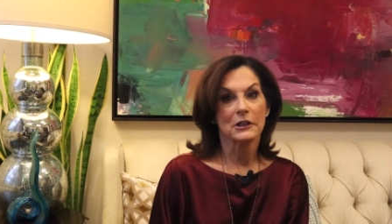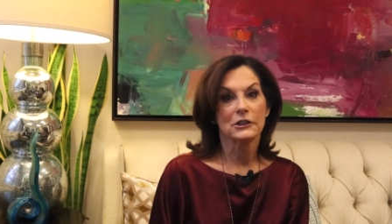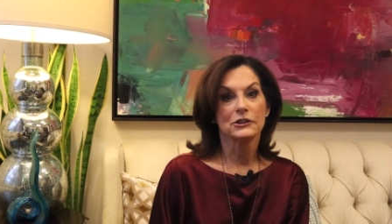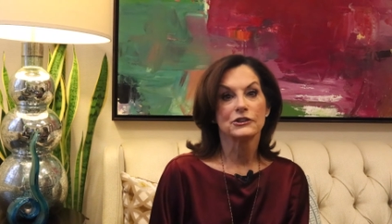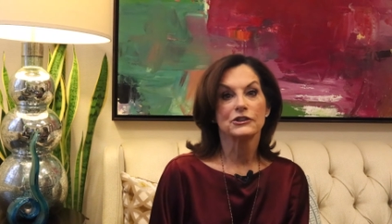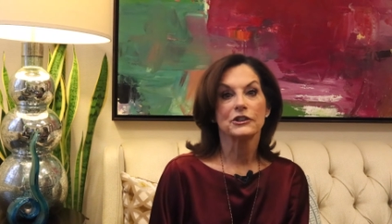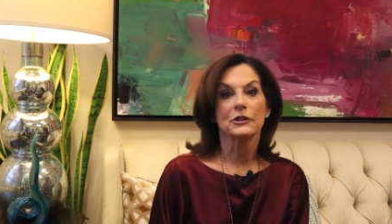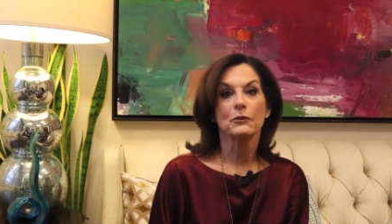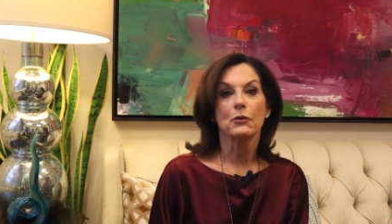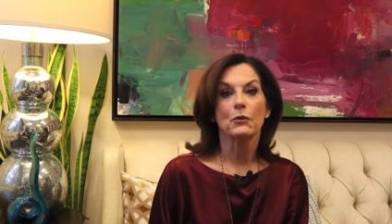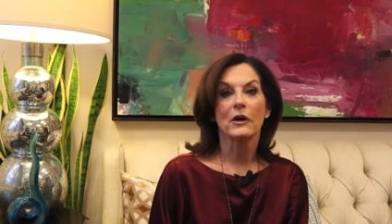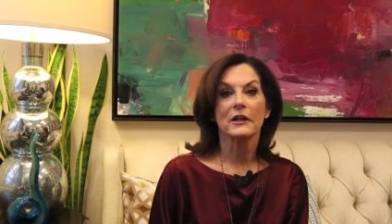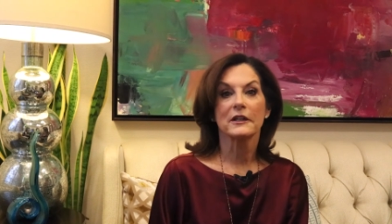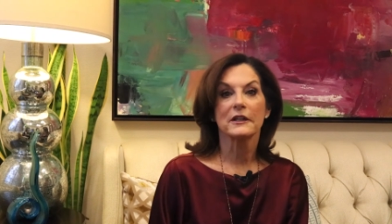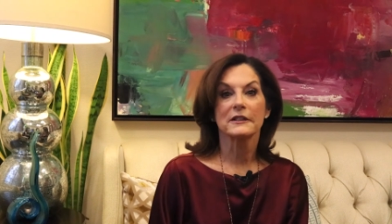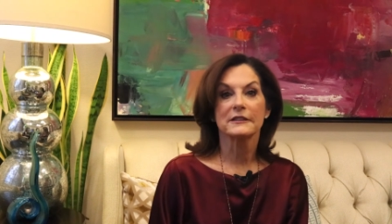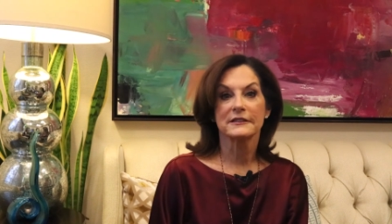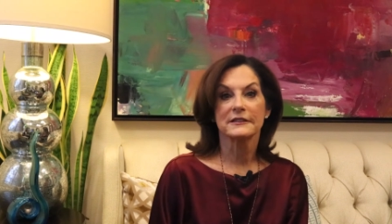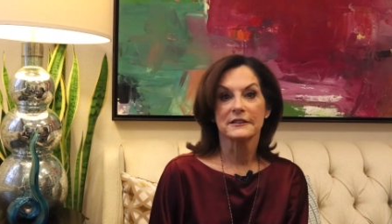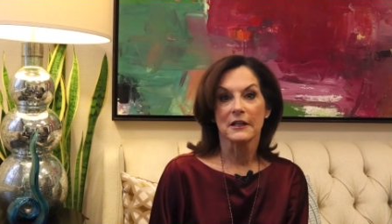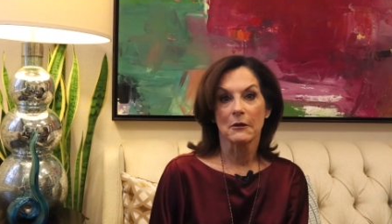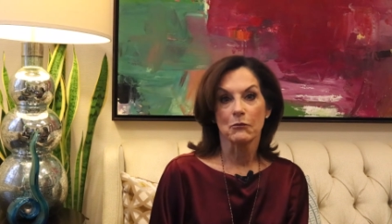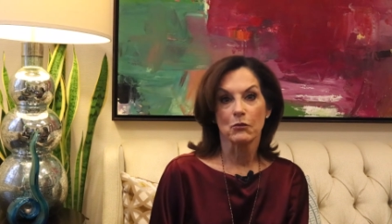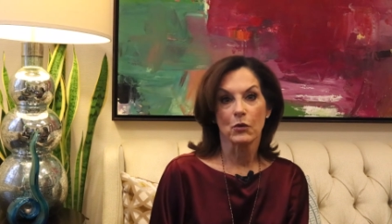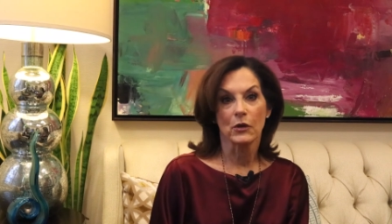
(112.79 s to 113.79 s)
she wanted
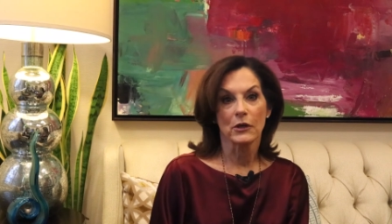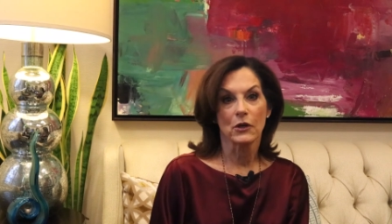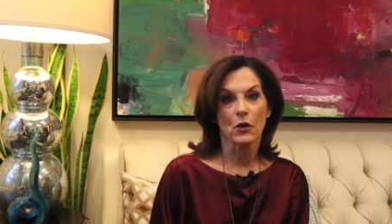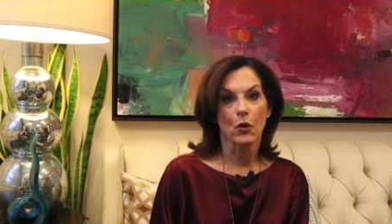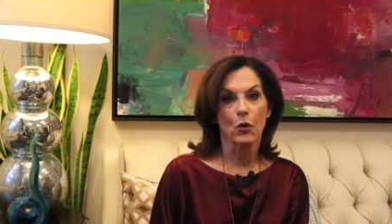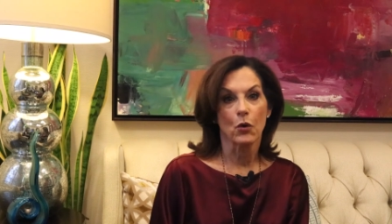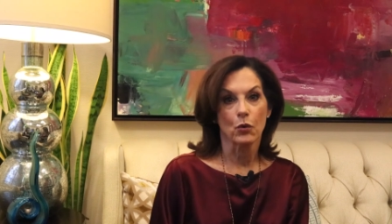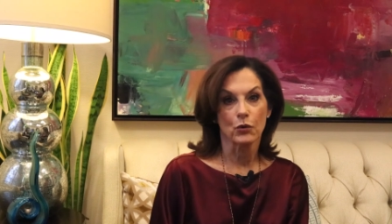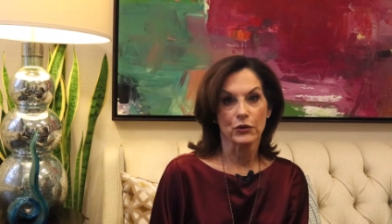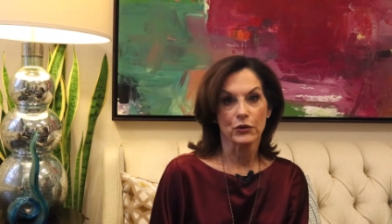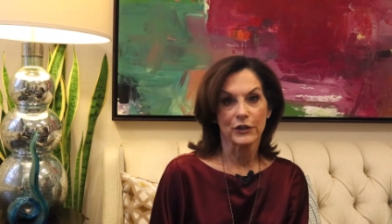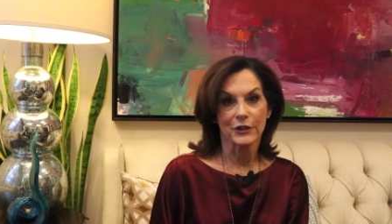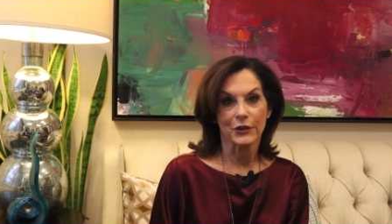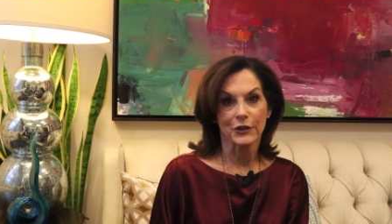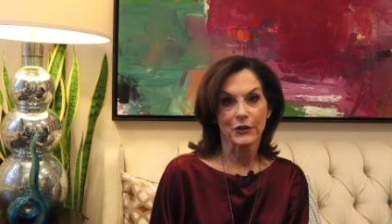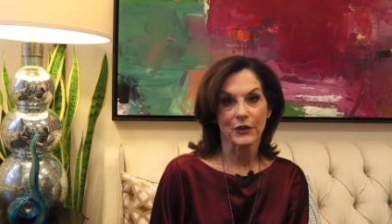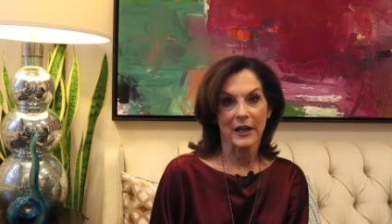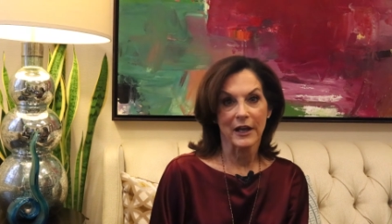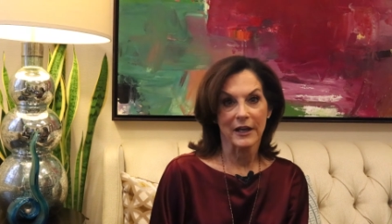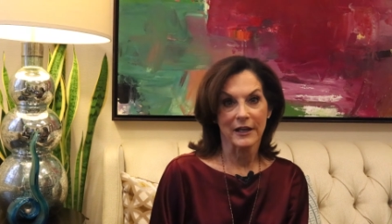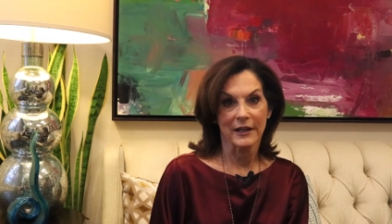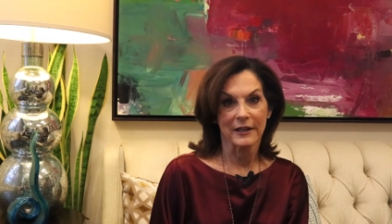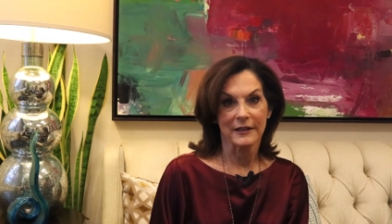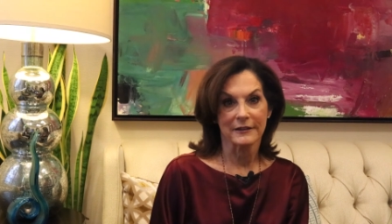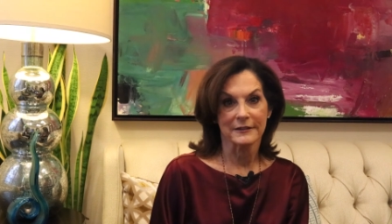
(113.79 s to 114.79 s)
someone holding her
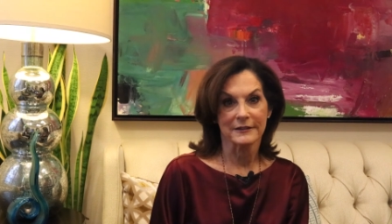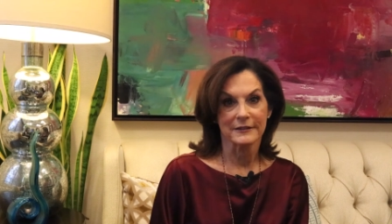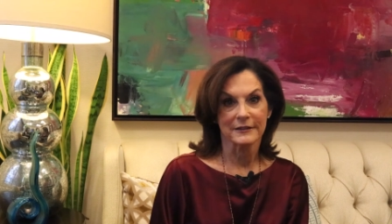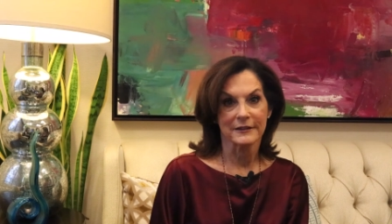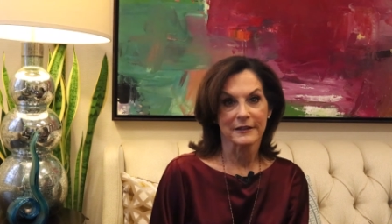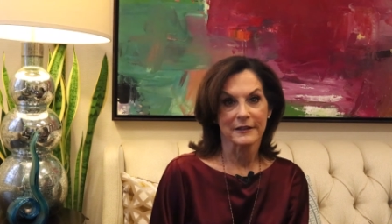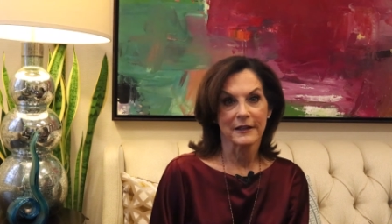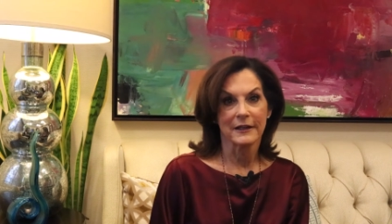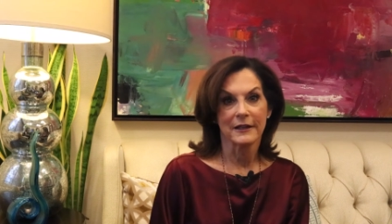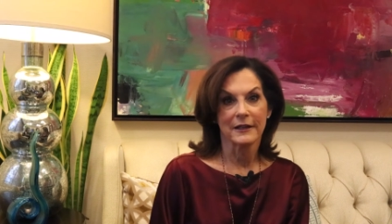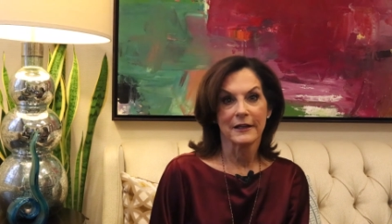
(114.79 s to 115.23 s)
hand.